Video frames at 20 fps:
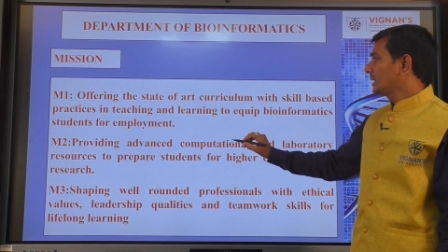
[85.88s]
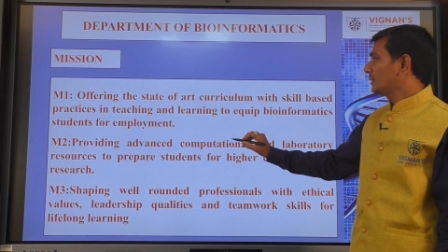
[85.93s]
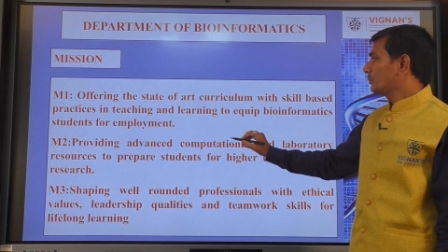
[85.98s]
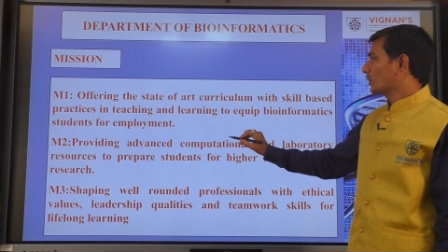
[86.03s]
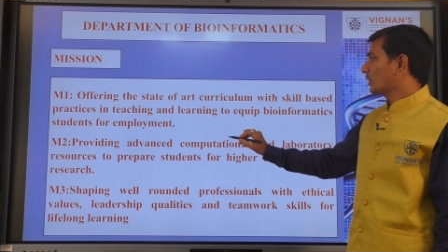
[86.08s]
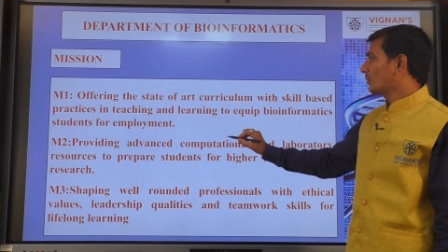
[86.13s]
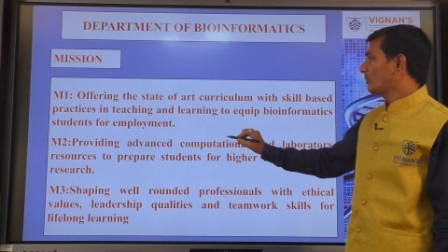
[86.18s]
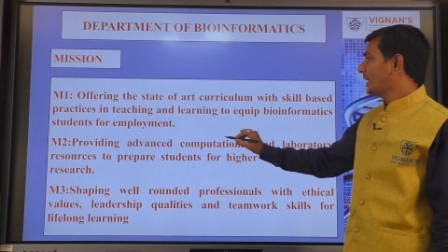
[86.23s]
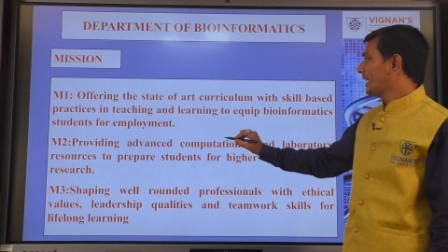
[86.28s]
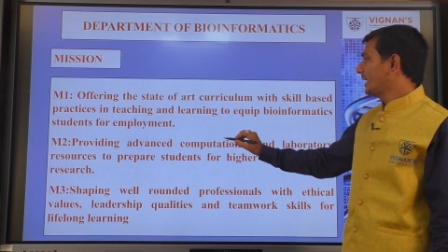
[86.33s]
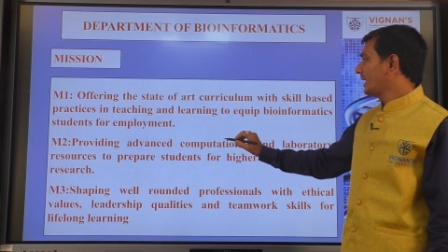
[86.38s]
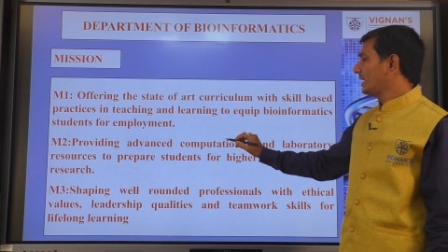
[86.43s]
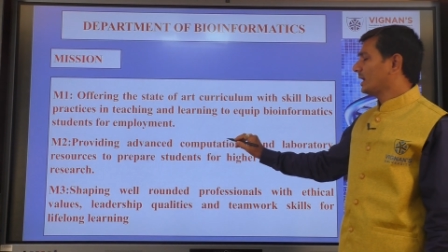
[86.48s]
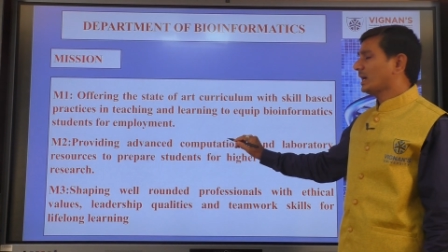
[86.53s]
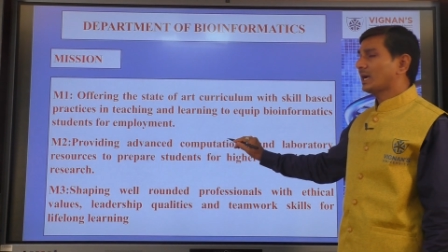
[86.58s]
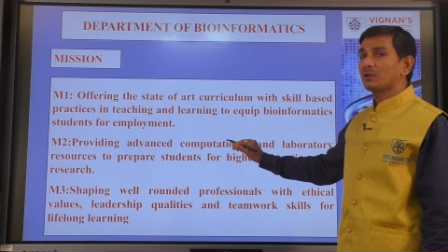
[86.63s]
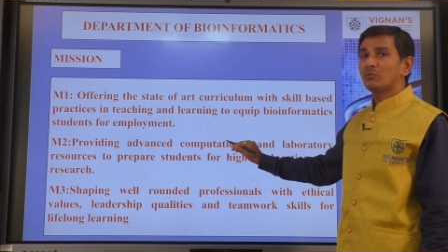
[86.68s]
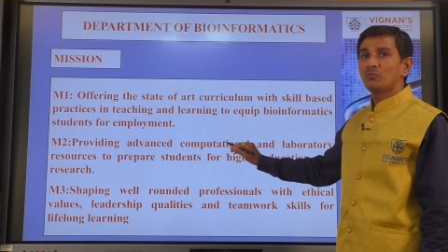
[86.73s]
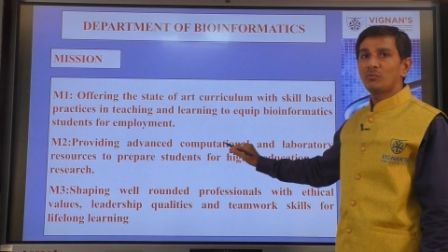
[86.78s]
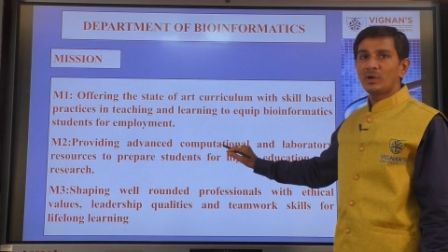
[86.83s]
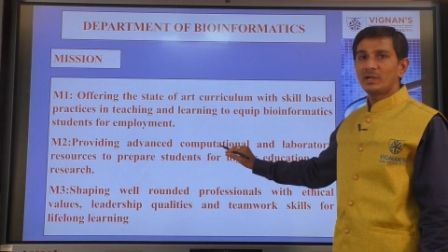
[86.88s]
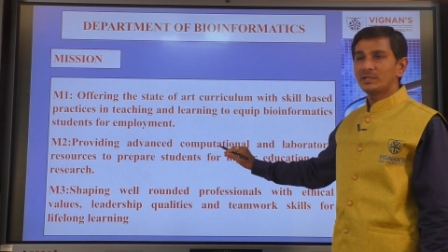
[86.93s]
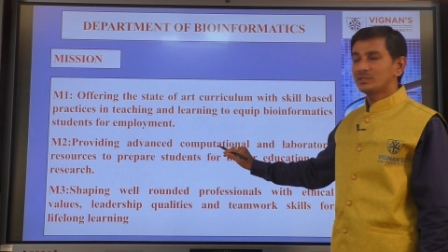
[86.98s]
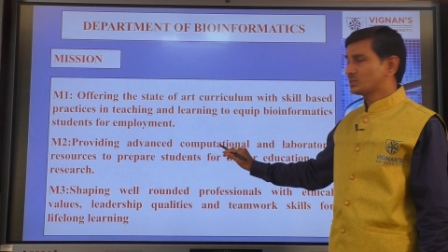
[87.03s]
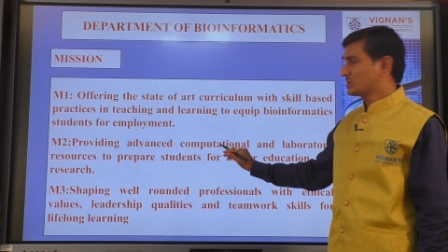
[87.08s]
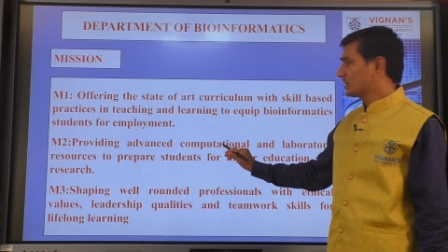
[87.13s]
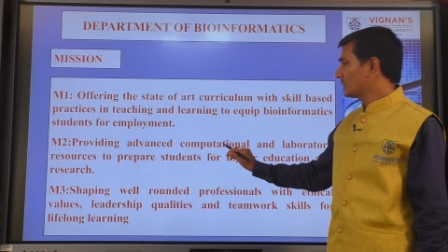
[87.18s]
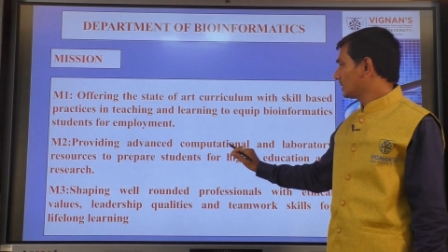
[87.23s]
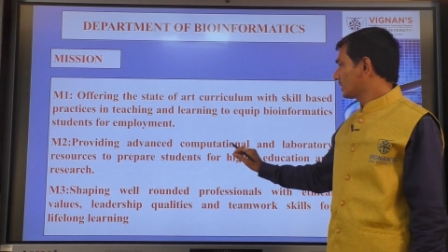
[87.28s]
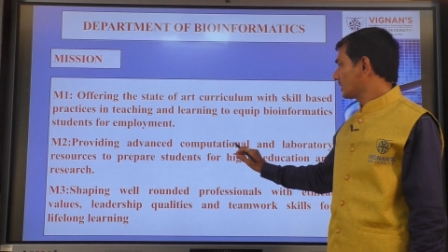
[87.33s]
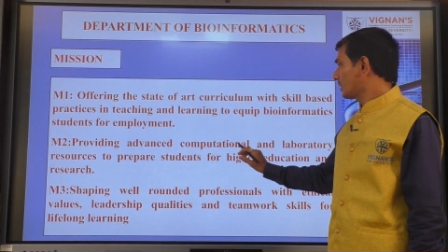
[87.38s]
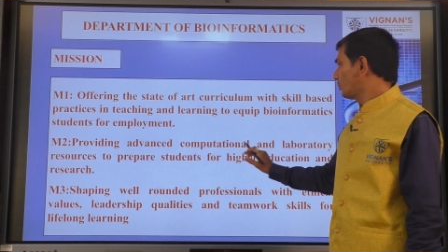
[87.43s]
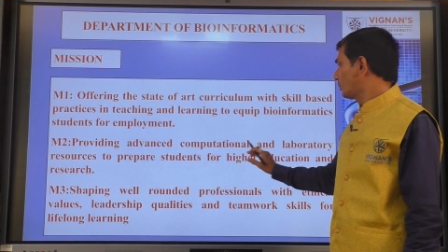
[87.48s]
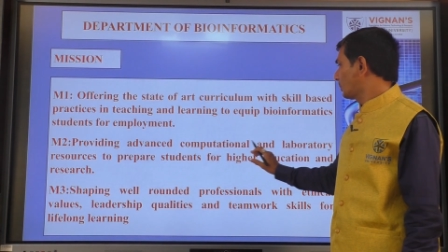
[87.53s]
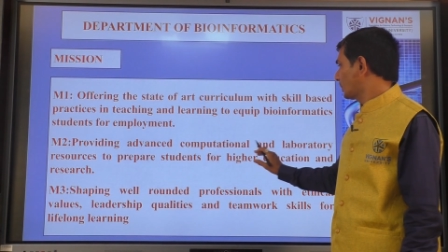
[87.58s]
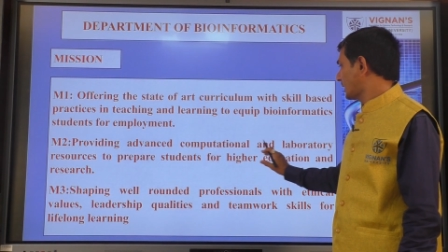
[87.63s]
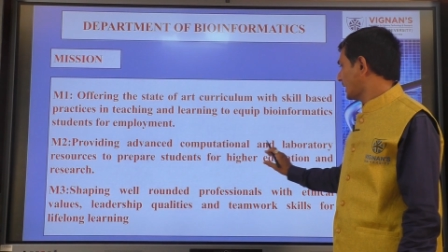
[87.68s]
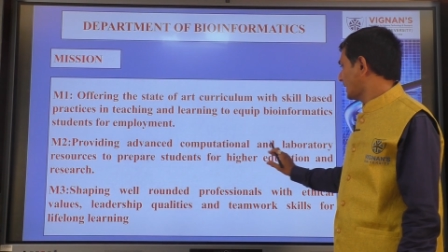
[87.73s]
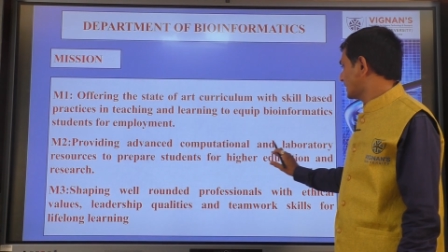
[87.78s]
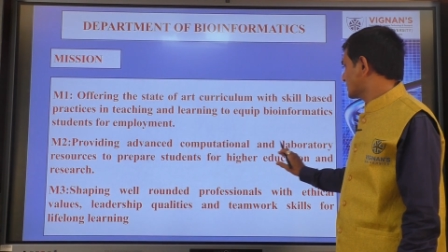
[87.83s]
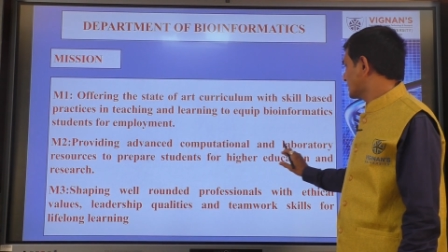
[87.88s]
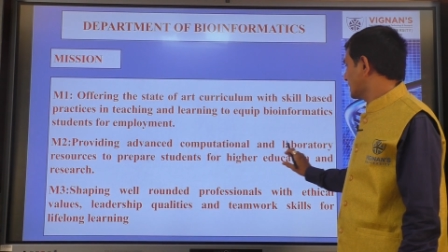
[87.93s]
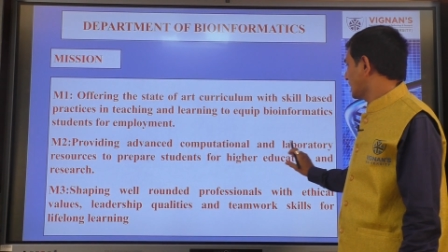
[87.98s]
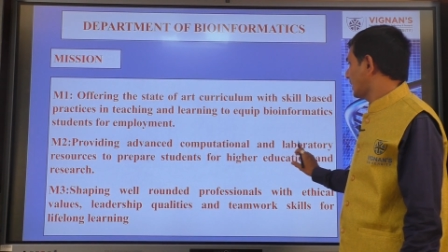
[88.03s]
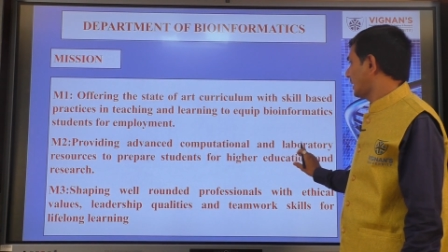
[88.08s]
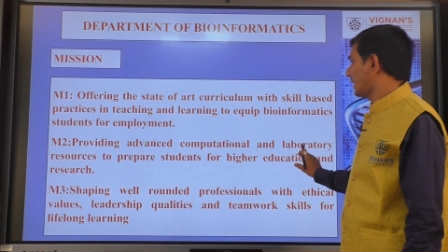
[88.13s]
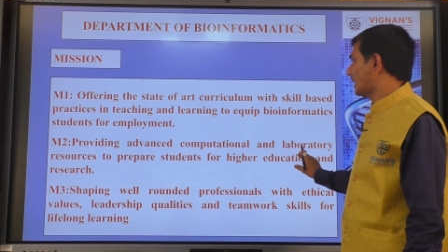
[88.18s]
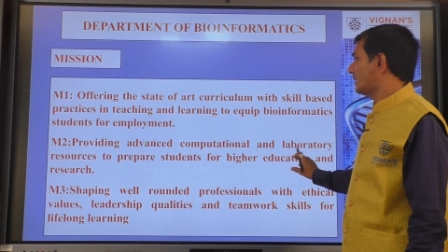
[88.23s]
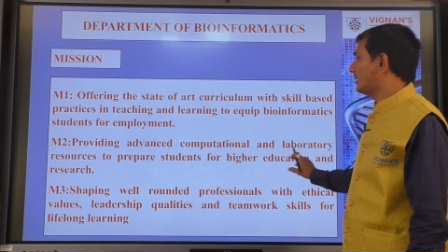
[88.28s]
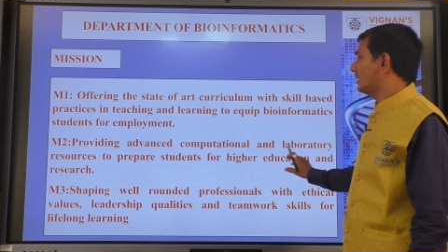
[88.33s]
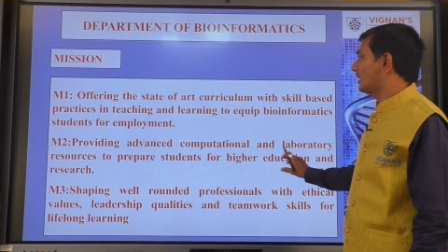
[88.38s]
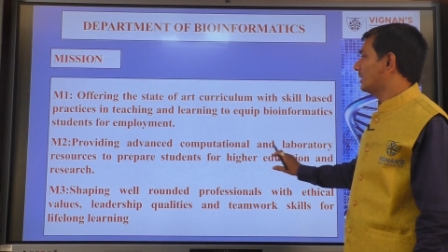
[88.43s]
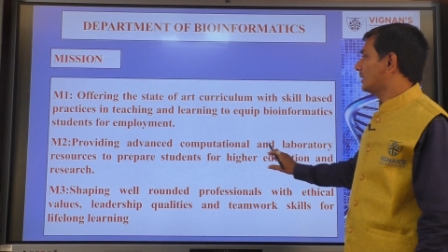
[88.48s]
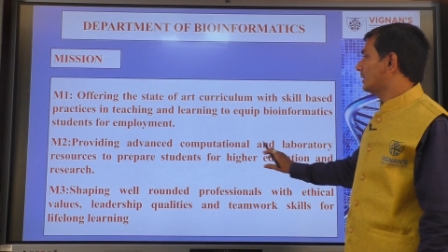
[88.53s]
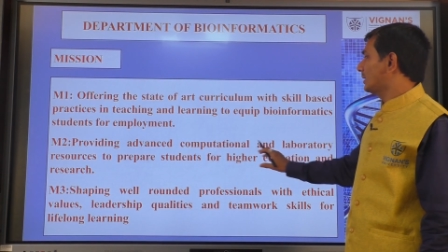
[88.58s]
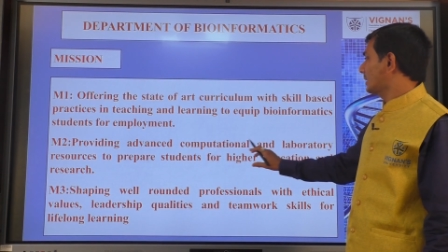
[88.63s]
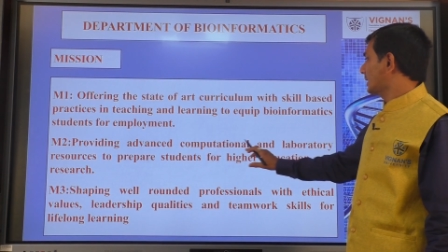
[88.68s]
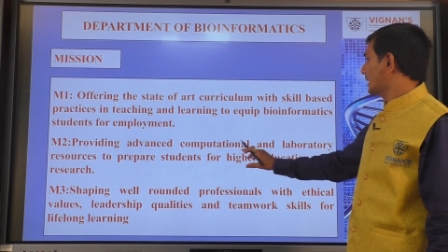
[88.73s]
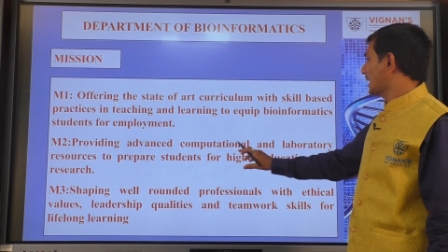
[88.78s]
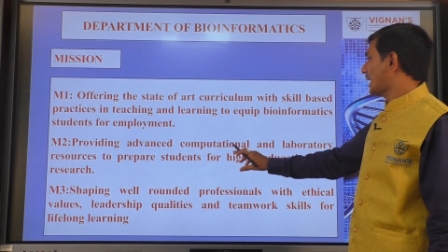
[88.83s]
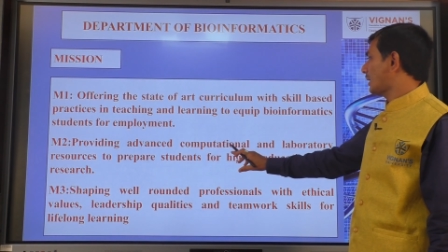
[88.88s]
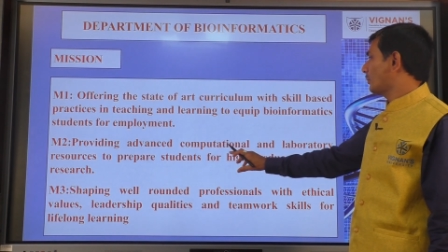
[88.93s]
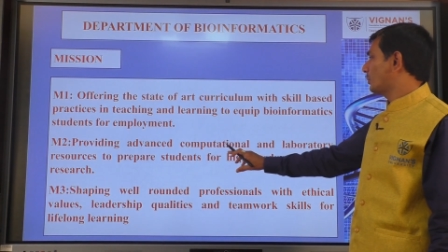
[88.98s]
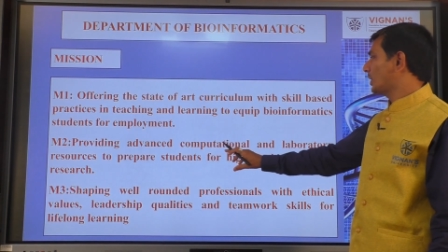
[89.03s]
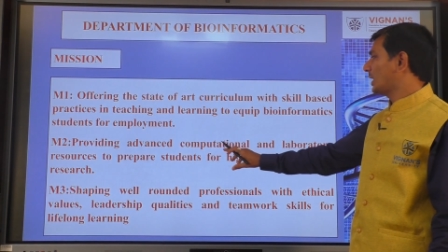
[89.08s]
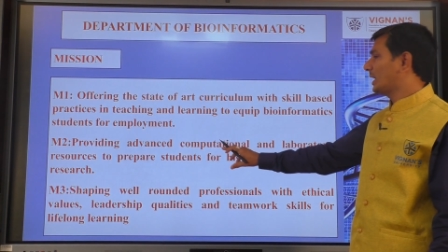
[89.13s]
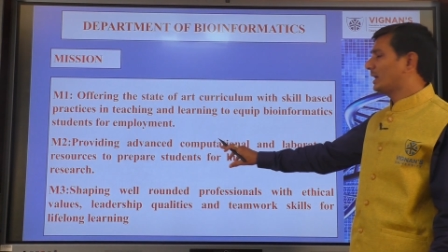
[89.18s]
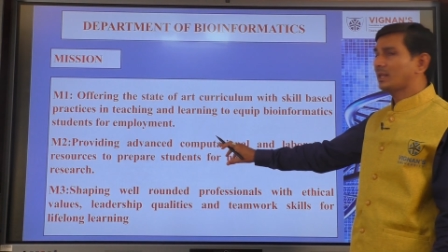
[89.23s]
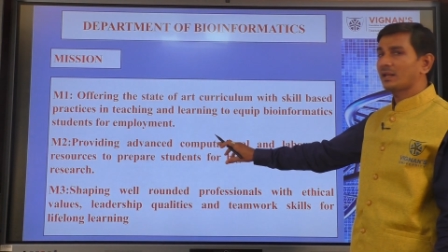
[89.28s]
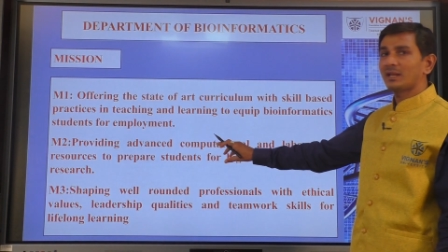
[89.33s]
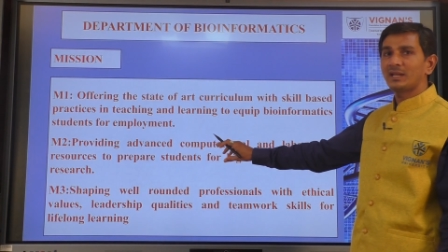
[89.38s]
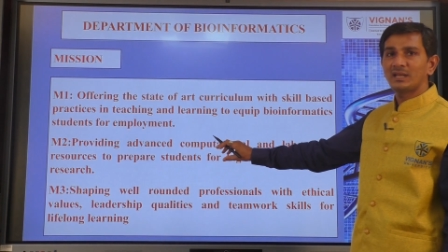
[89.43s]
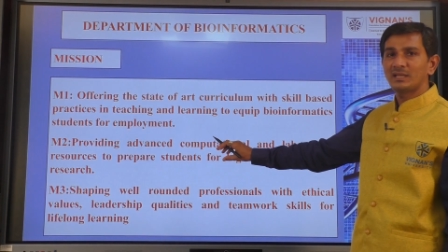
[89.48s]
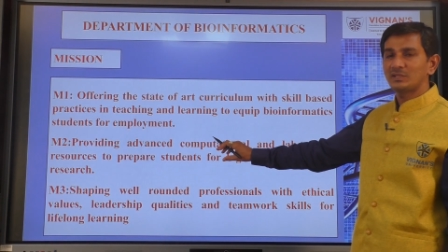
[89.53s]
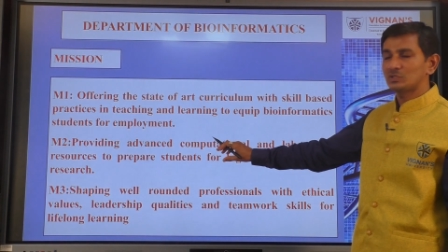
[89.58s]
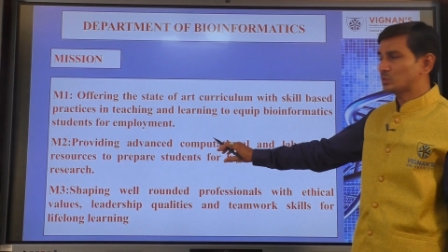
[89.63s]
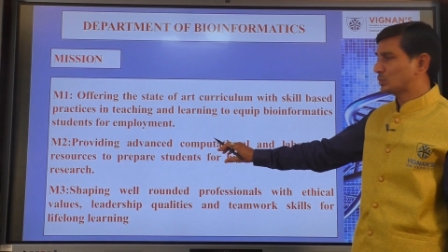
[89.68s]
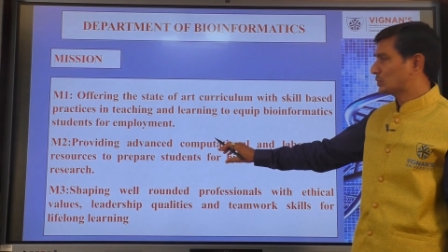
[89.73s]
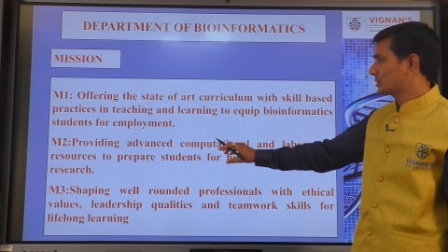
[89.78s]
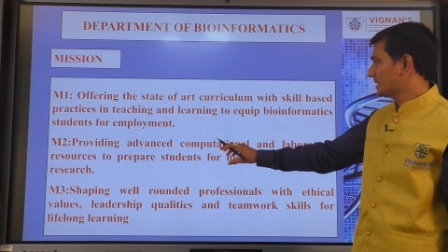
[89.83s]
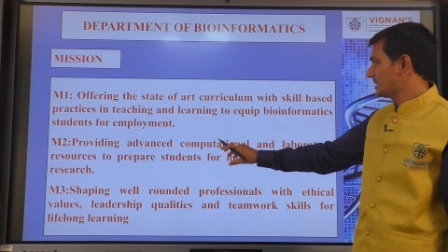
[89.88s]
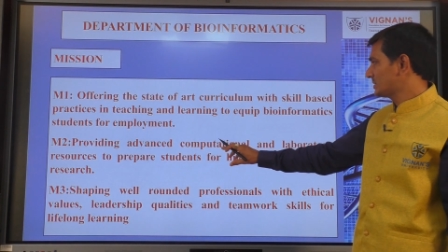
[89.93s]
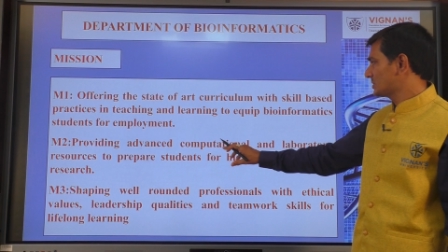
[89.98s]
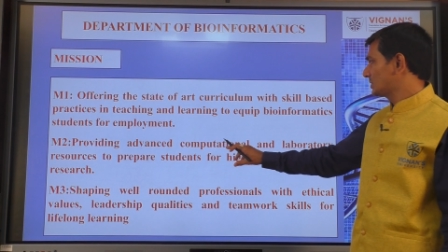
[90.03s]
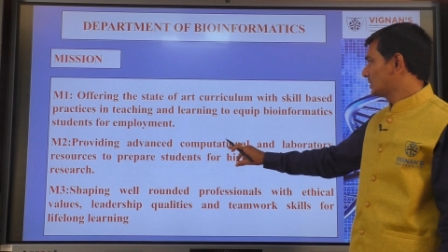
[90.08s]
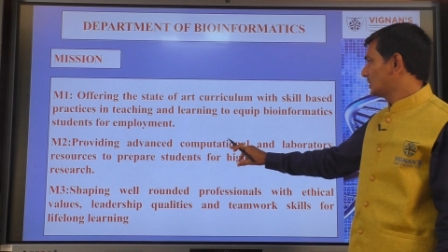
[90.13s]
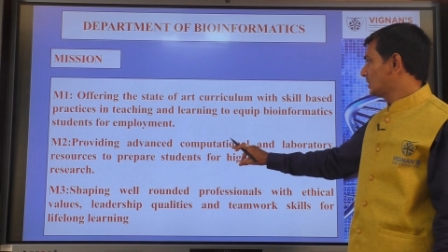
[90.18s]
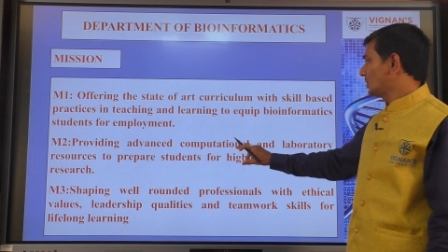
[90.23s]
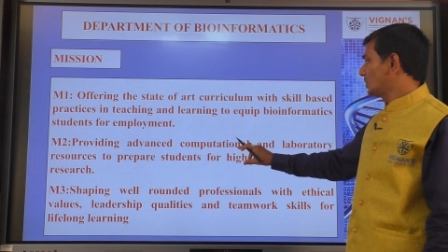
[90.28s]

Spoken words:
providing advanced computational and laboratory resources